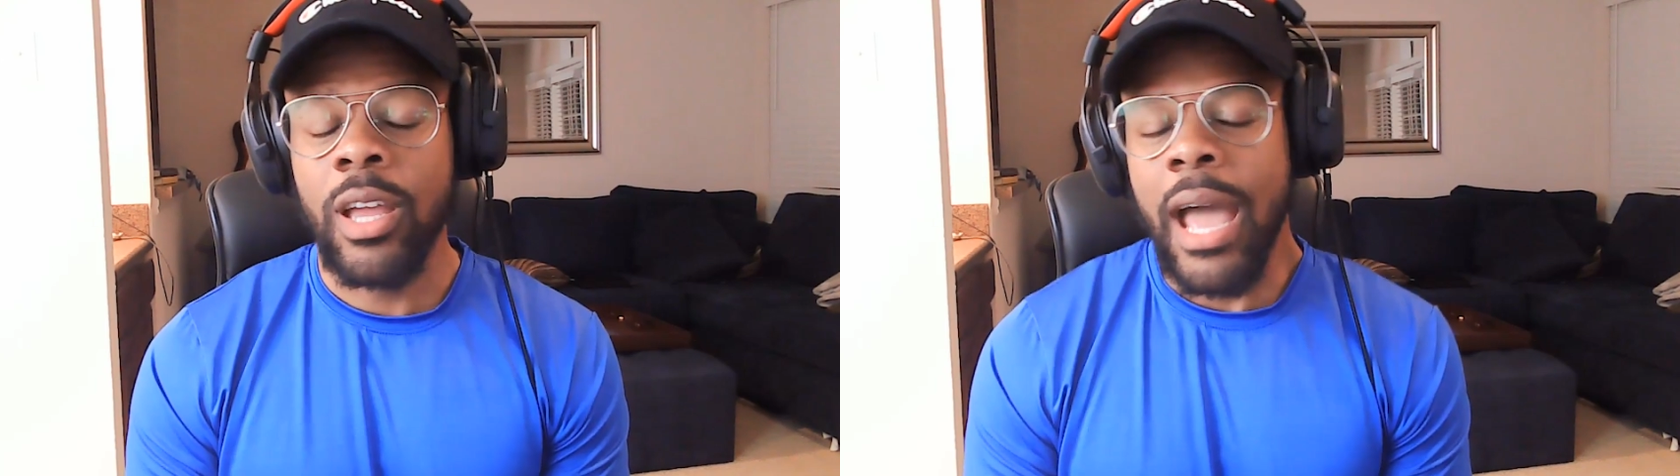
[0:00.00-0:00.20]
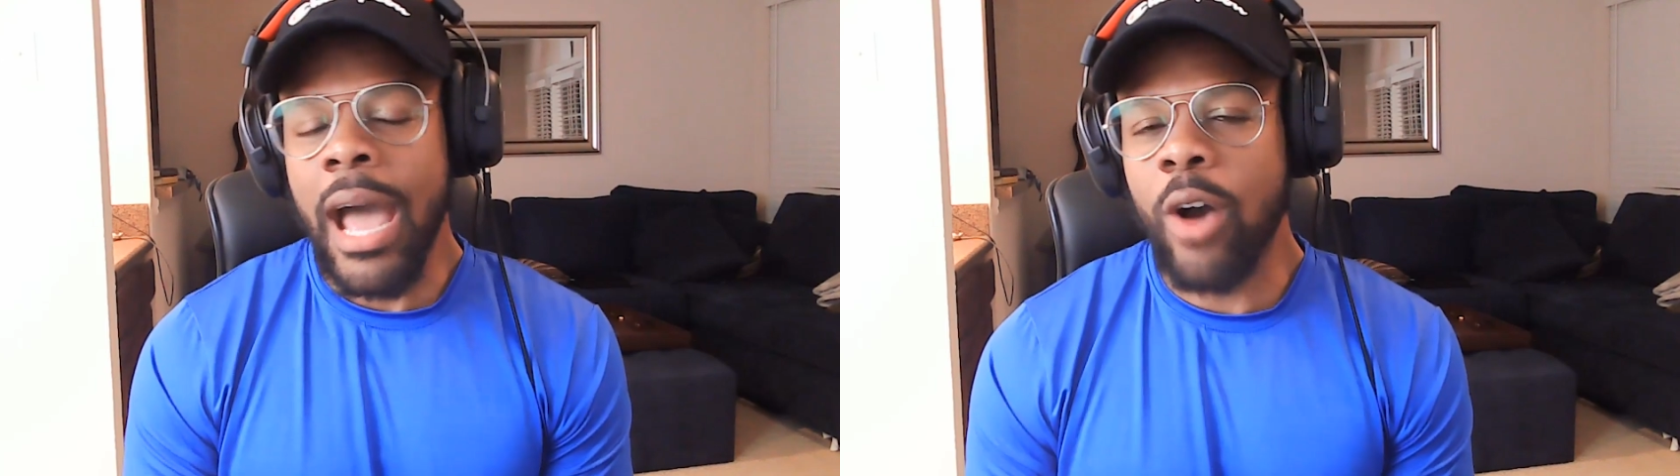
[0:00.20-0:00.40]

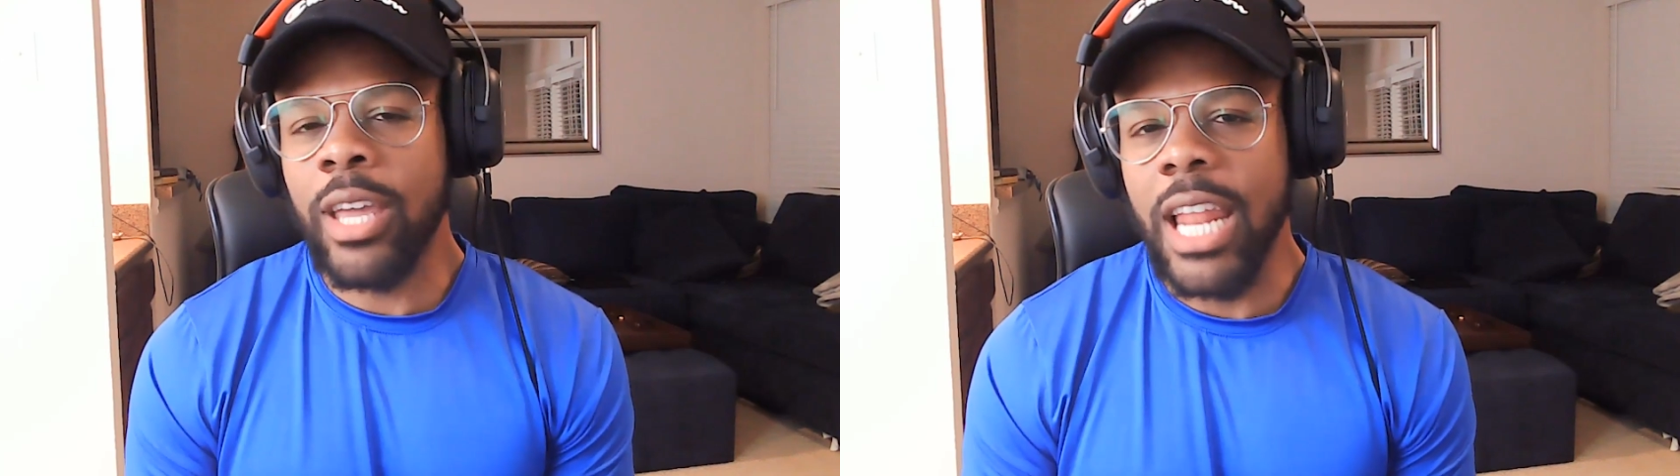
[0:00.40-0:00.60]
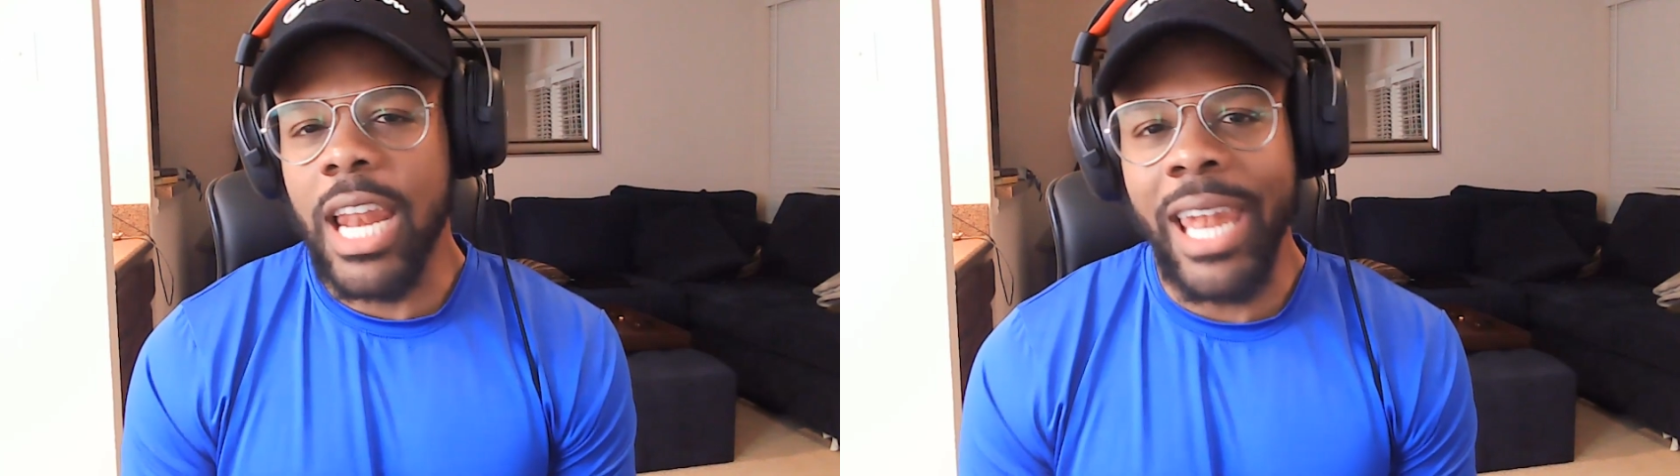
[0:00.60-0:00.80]
how
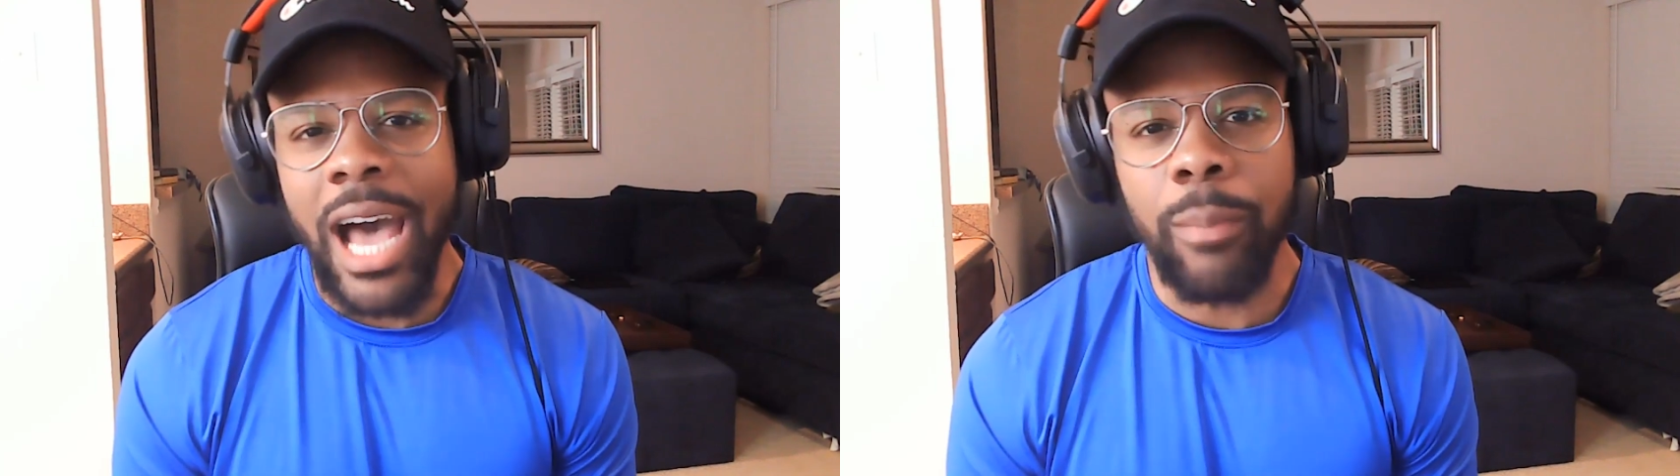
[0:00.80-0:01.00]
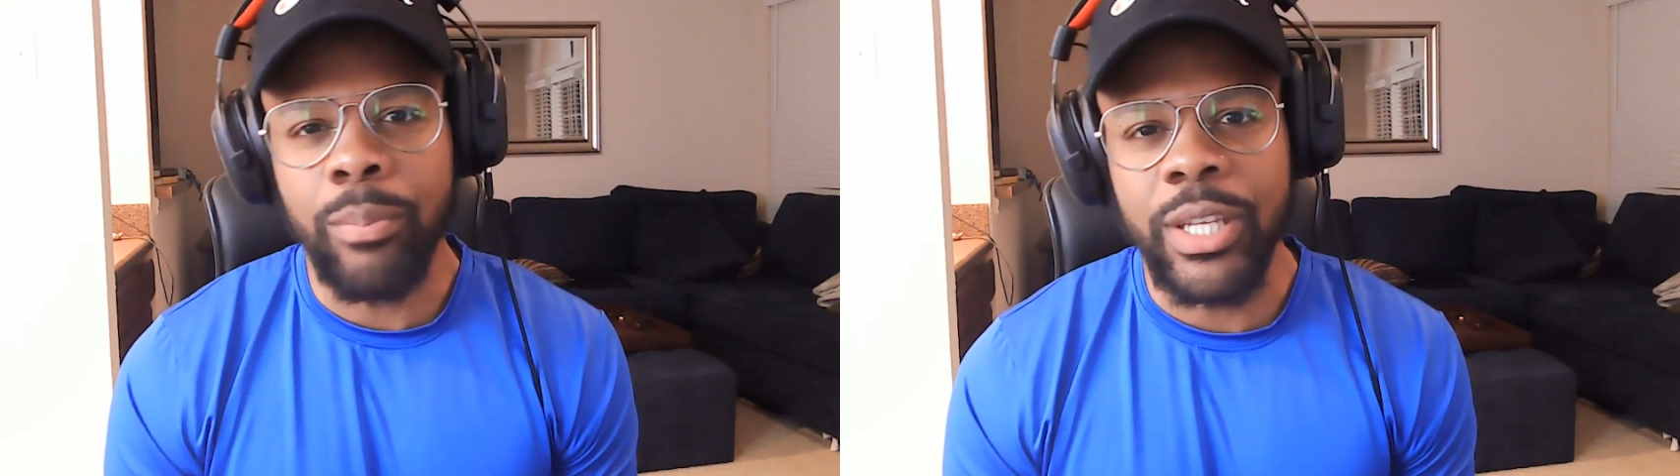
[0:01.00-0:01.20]
can it
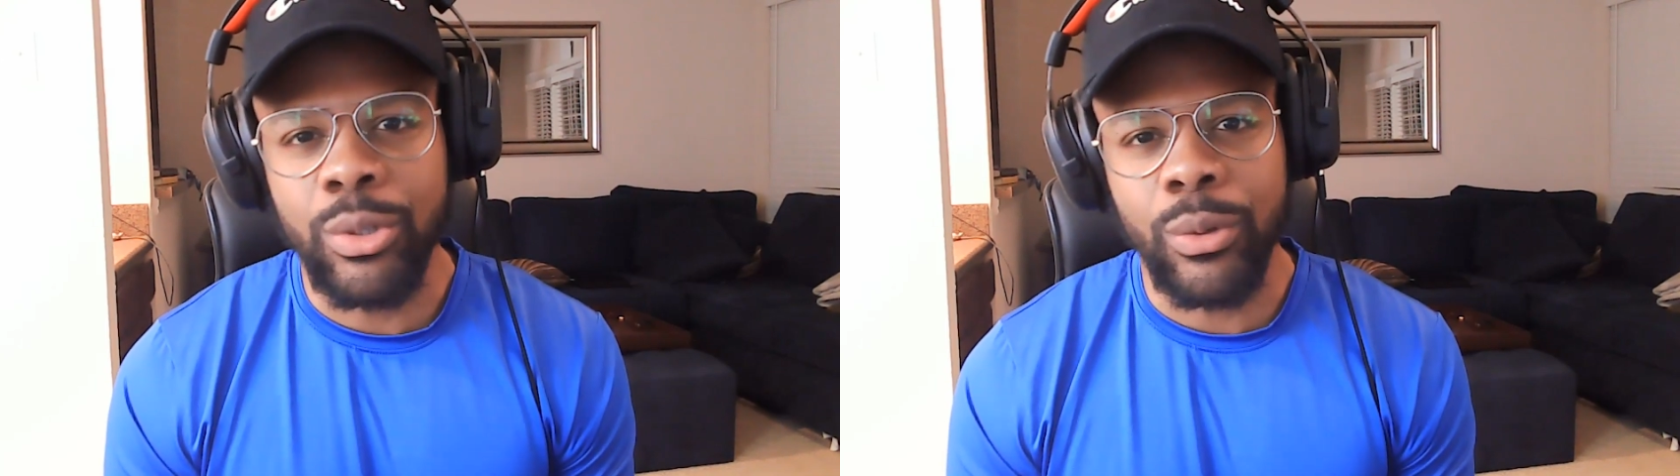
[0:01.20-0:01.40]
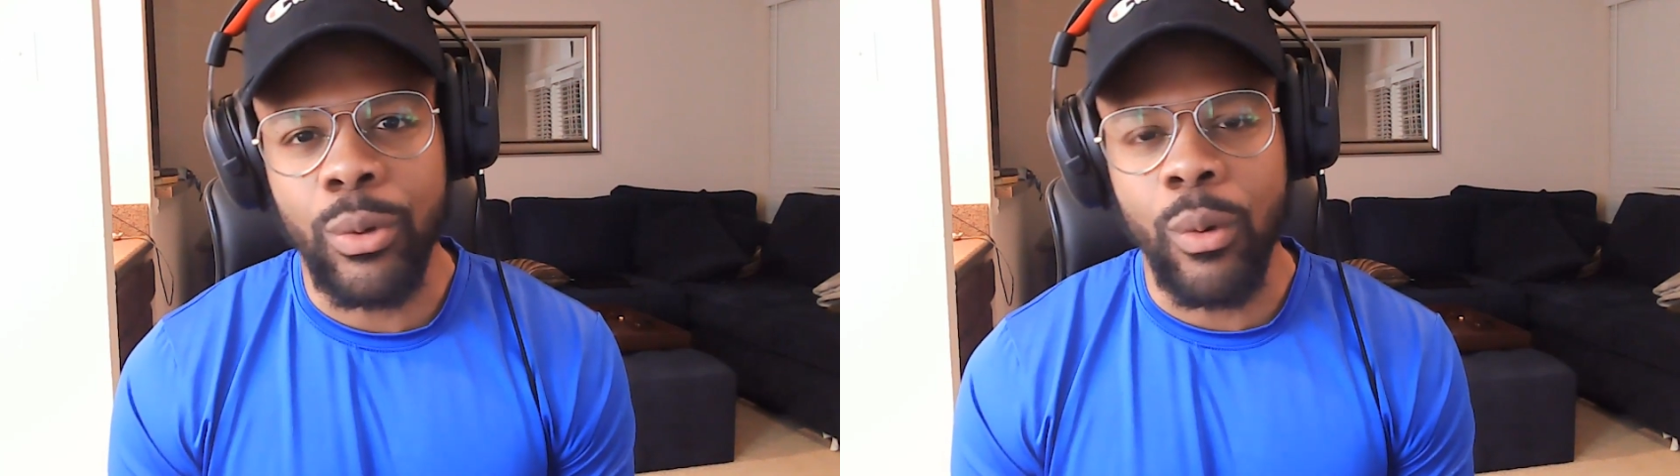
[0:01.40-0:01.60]
not be
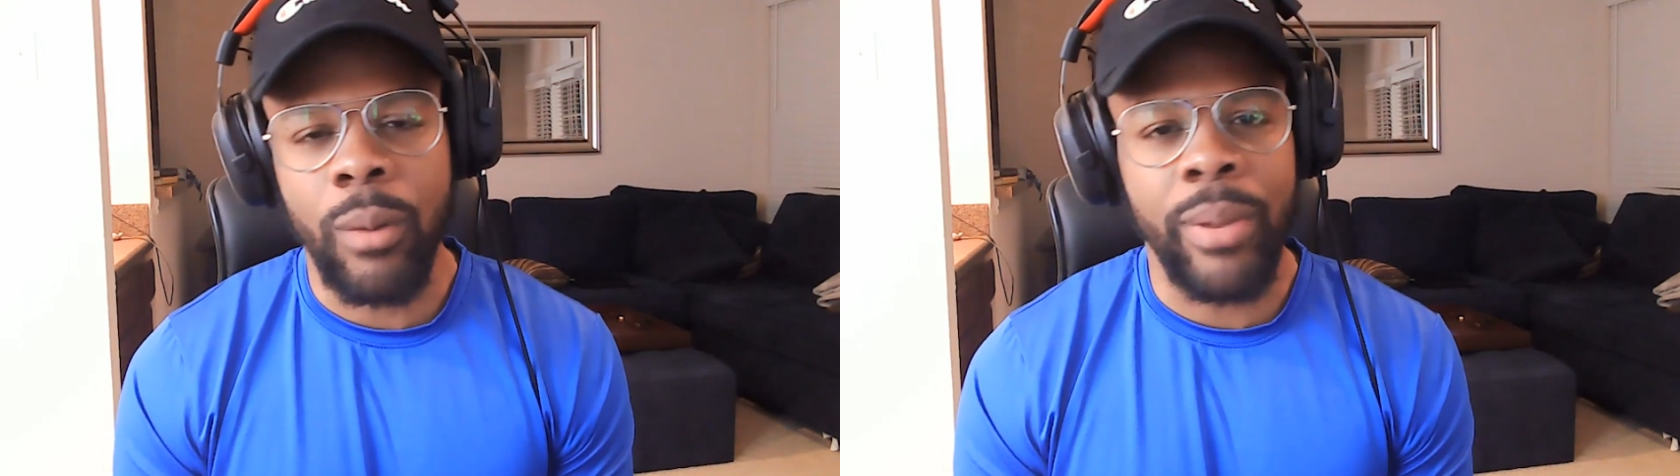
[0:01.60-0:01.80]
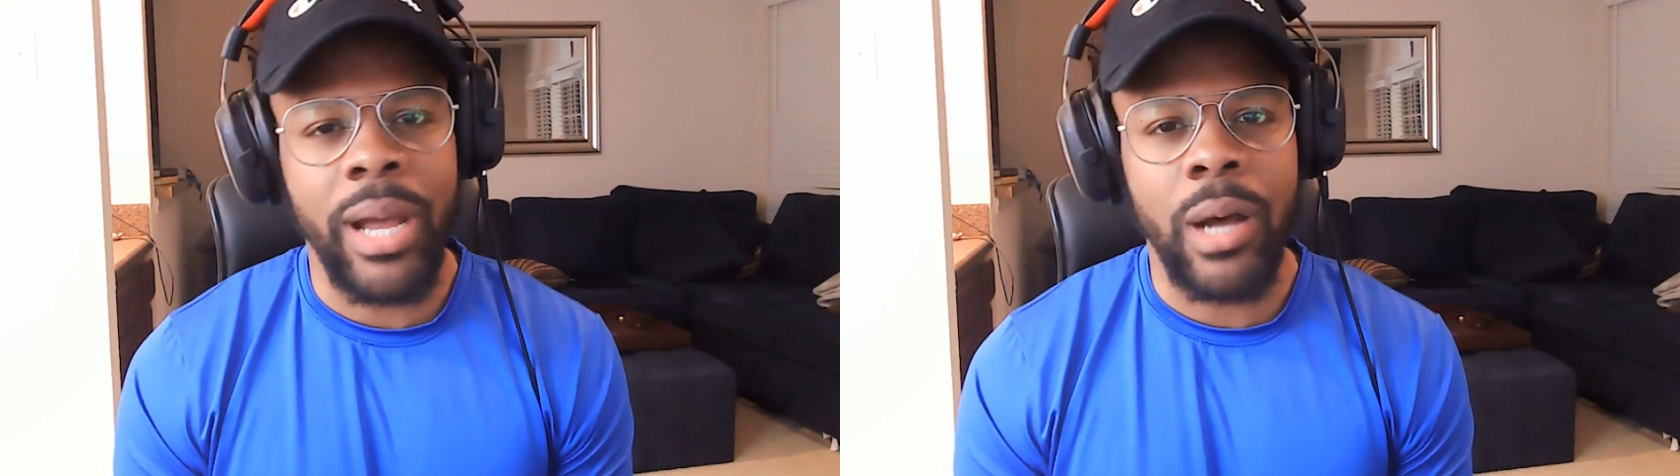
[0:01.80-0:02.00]
true
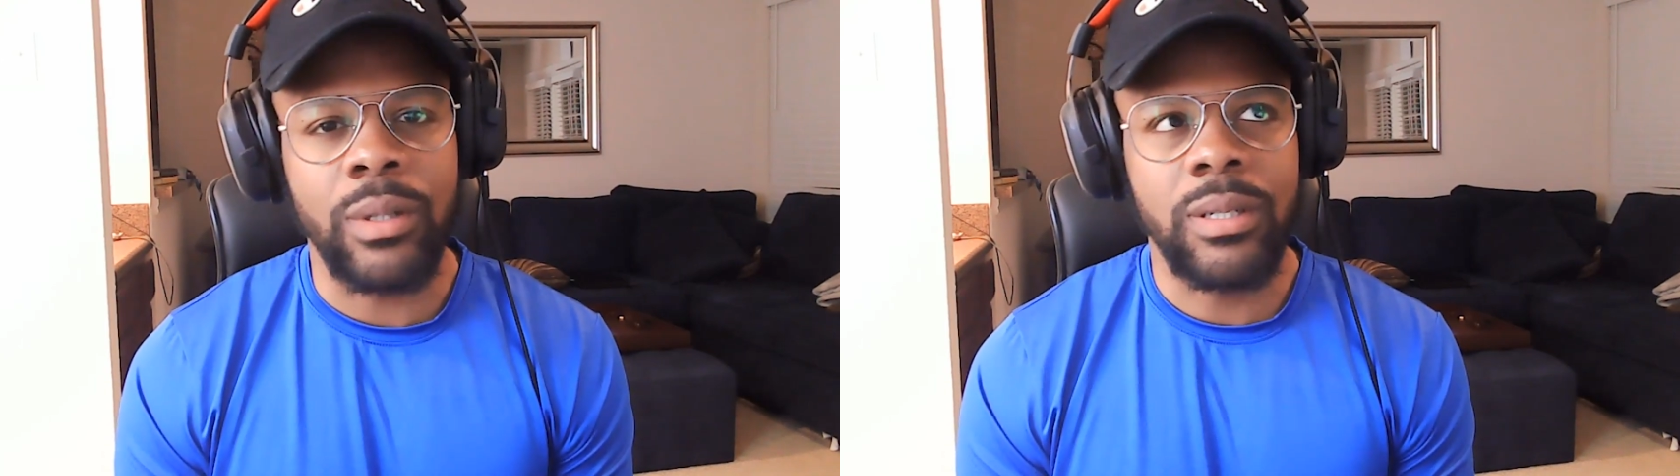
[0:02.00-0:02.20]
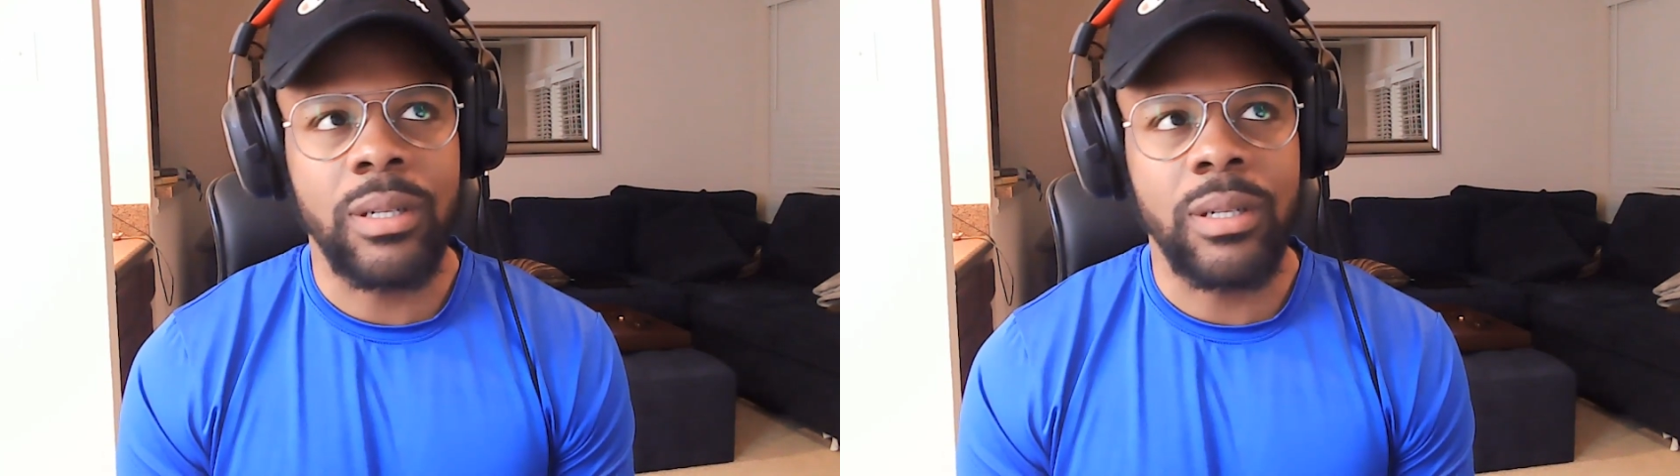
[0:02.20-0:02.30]
about